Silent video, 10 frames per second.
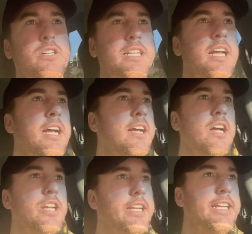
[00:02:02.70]
in
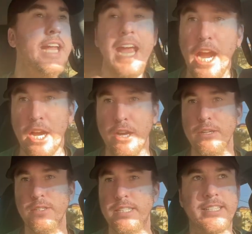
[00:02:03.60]

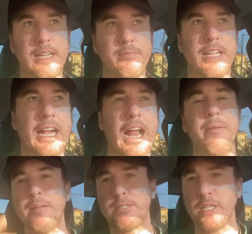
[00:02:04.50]
years, it seems like. I
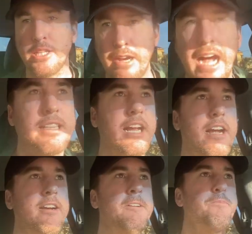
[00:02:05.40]
mean, I'm sure they're out
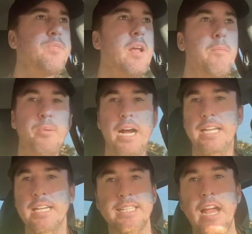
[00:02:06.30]
there, but
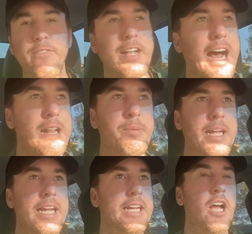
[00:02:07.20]
they've got to
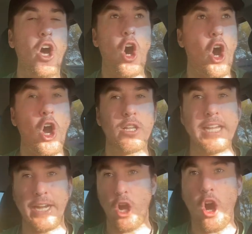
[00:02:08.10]
be
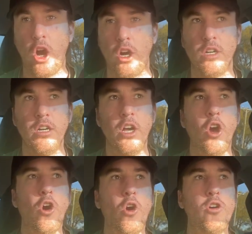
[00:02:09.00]
hardly at all.
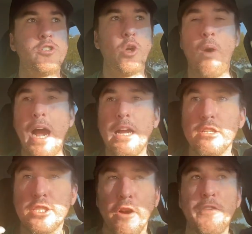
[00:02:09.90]
So why are there
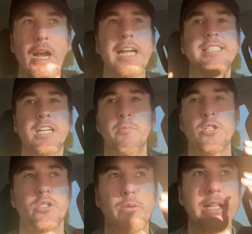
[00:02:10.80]
so few Asian
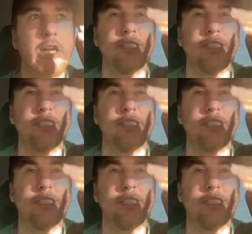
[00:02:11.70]
commercials when they're